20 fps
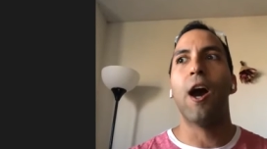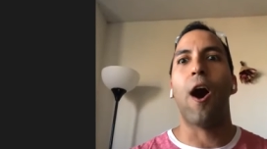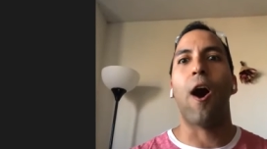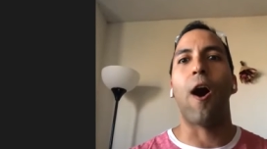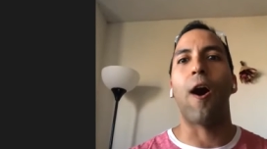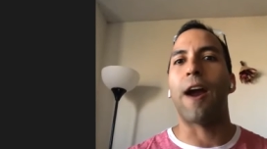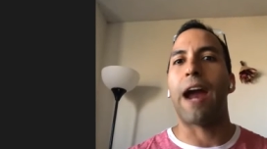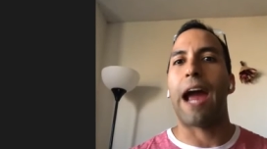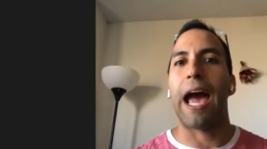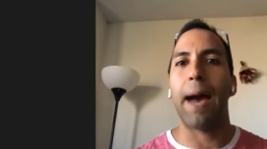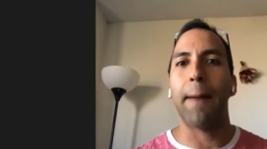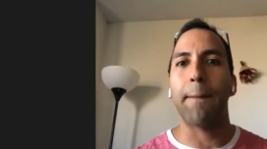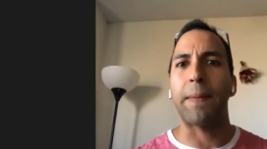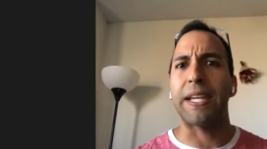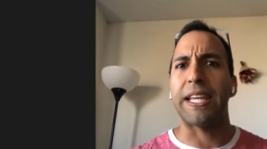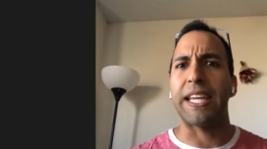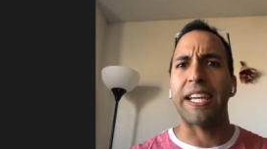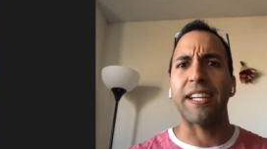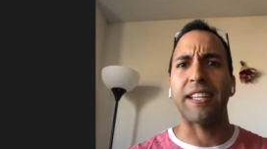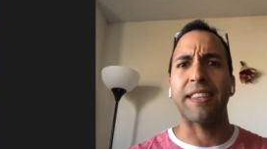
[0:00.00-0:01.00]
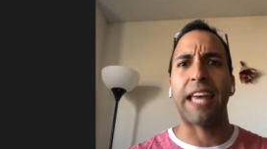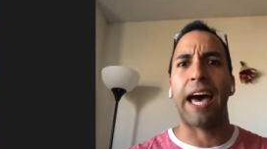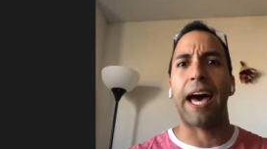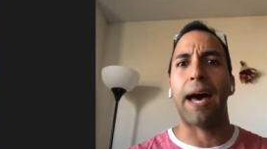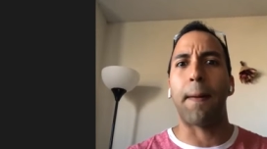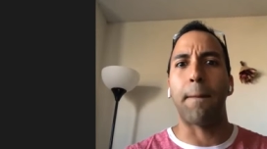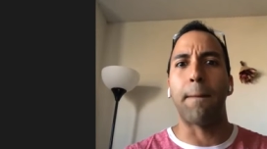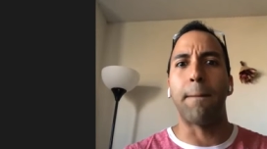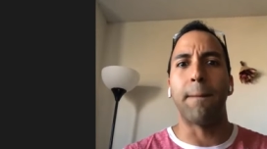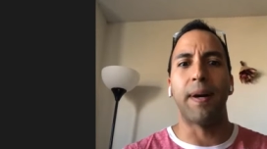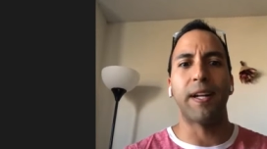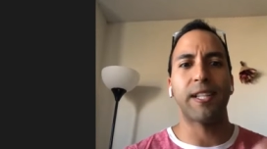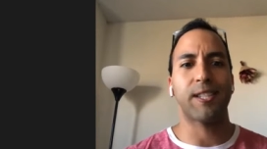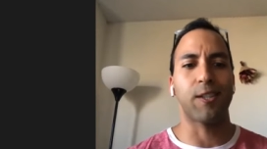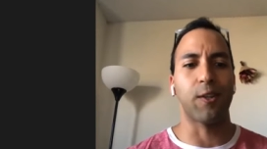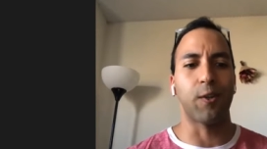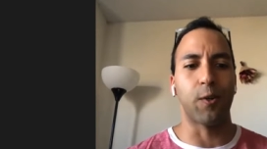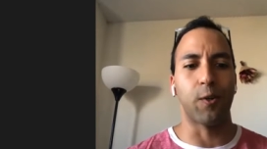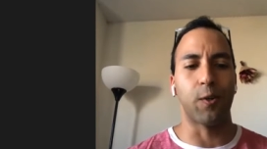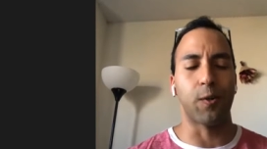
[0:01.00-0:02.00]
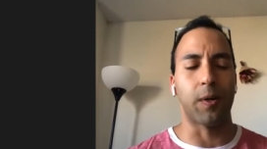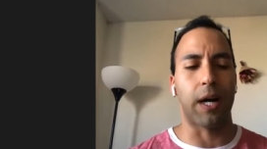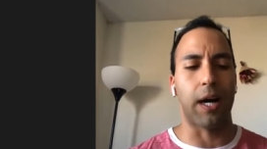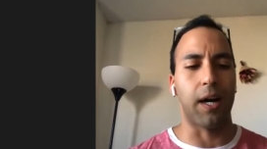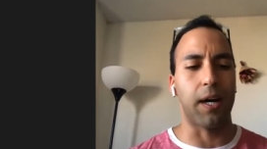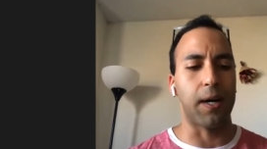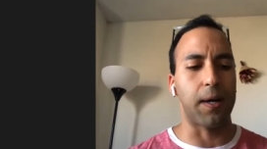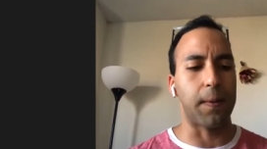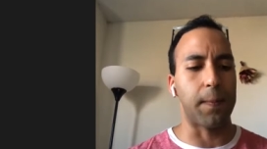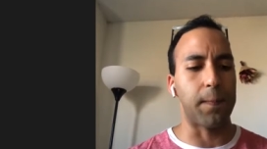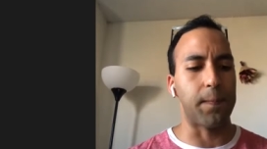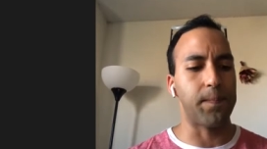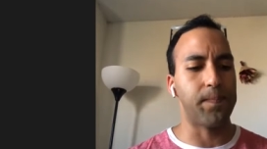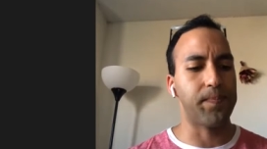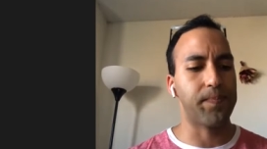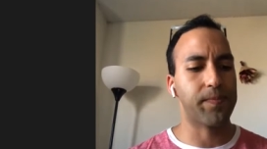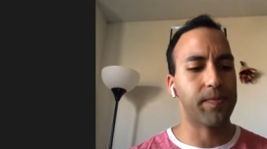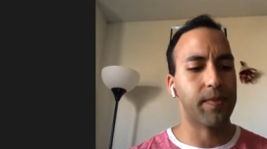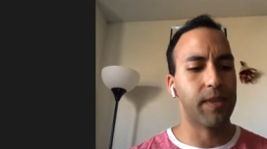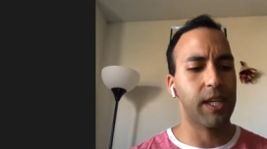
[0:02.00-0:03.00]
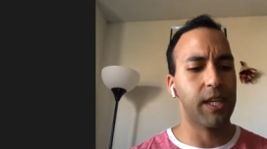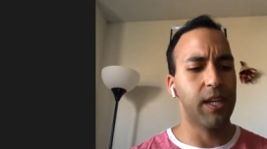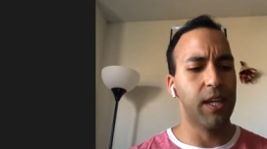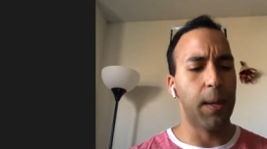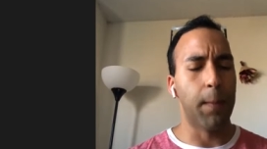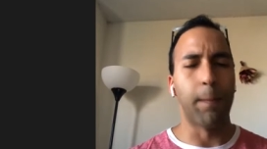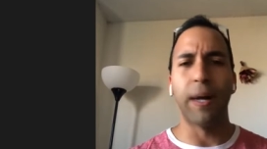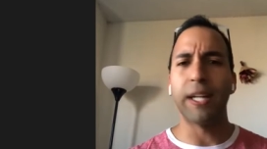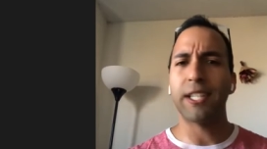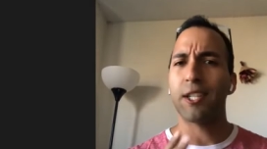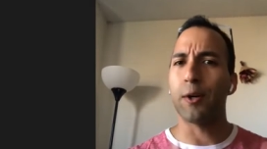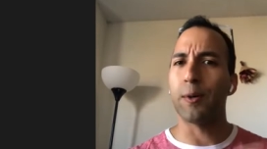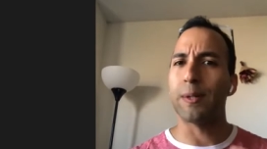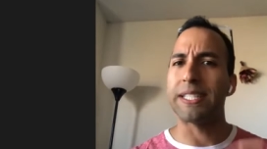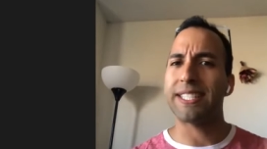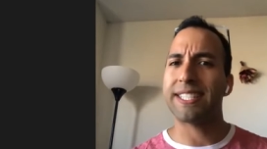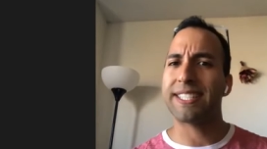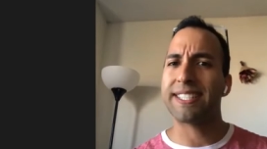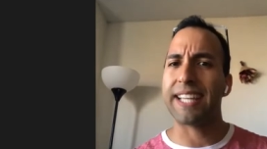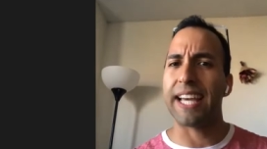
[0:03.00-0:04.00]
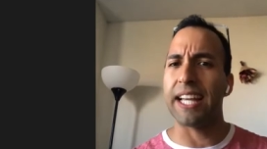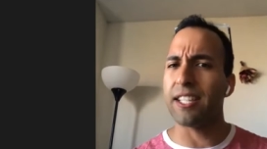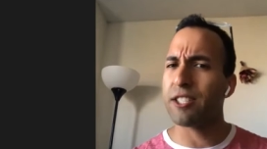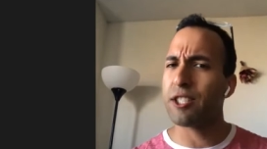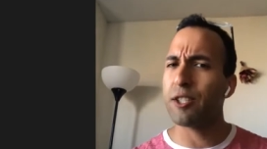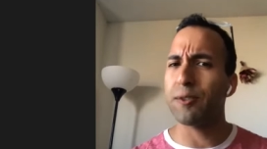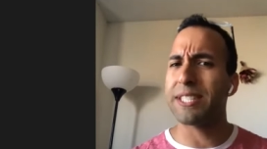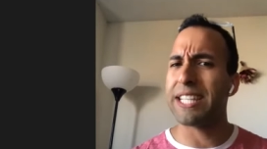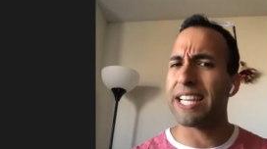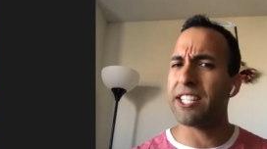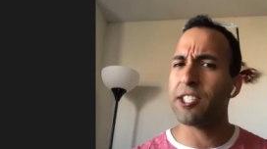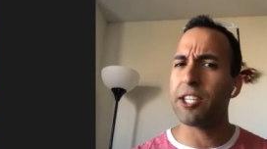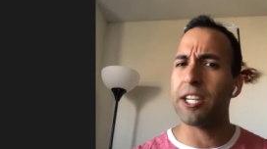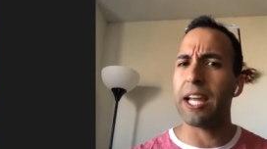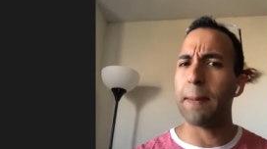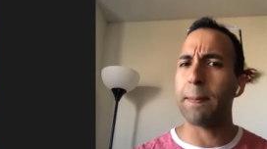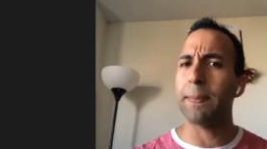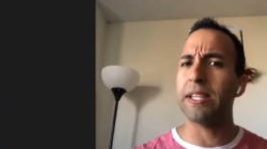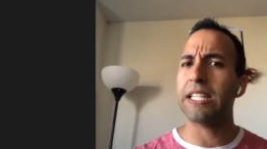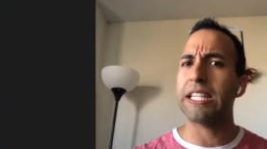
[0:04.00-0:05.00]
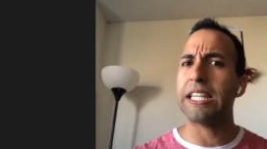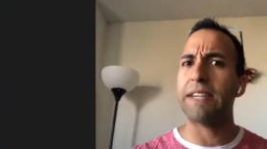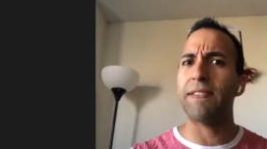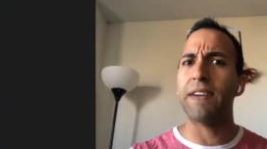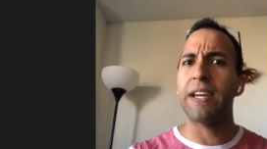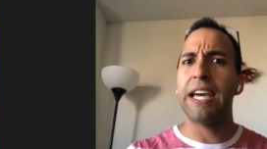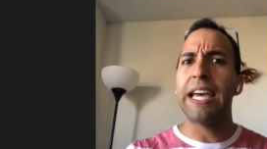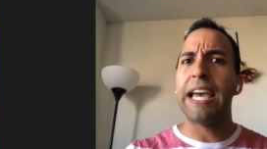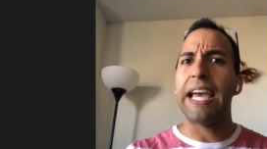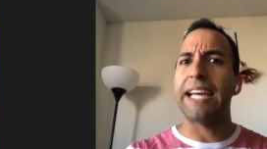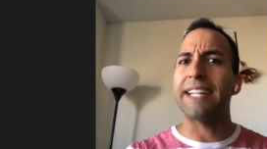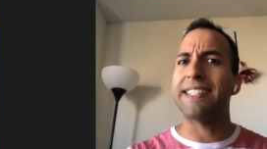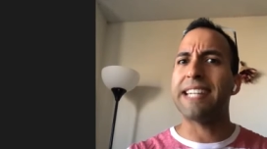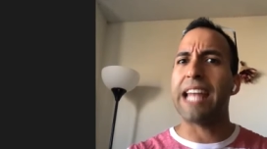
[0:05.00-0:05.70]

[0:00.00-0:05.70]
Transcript: are happening. That muscle and skeletal tension, I believe, is